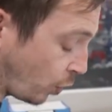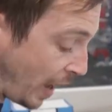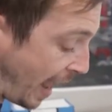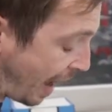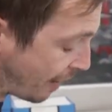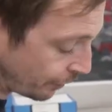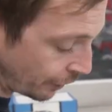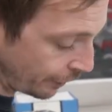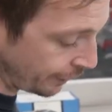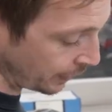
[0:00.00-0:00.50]

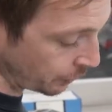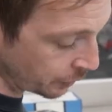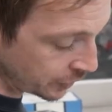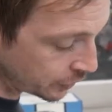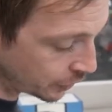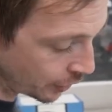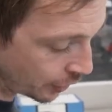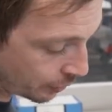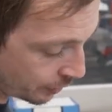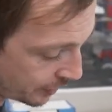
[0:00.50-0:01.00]
everything we
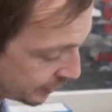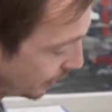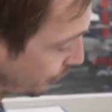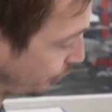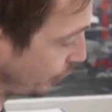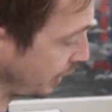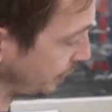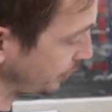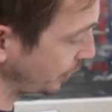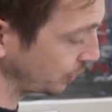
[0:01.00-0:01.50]
do is
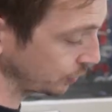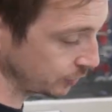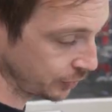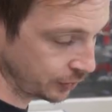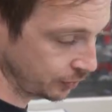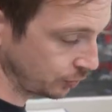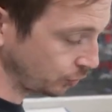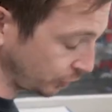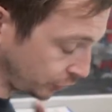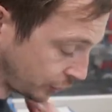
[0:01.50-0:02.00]
uprated
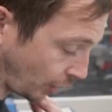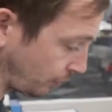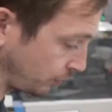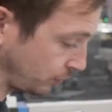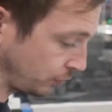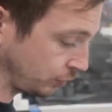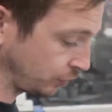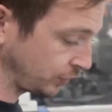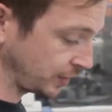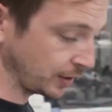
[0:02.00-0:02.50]
bolts. We
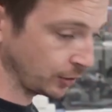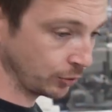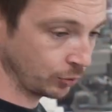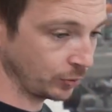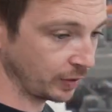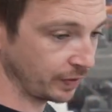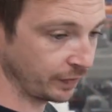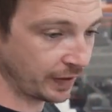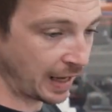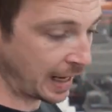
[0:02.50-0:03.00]
don't deal
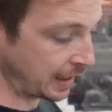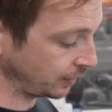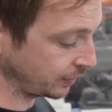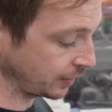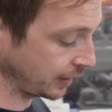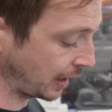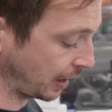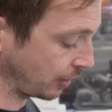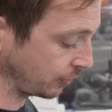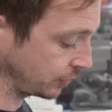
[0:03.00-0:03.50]
with
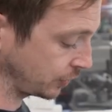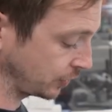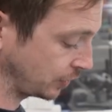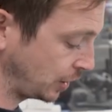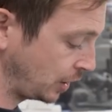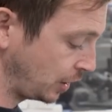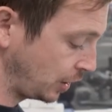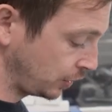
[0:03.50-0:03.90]
anything else.